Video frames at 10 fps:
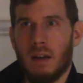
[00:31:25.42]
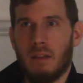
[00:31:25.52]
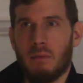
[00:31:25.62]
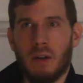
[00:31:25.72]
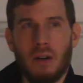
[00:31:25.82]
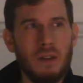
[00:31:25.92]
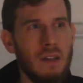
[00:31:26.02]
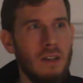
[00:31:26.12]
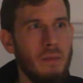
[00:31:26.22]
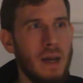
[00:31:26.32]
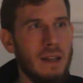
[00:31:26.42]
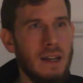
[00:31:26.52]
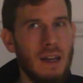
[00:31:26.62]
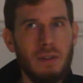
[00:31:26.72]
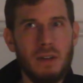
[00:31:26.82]
have been haunting
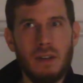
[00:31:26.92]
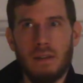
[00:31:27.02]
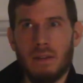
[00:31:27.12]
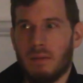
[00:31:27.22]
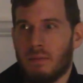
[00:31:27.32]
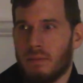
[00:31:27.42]
humanity ever since.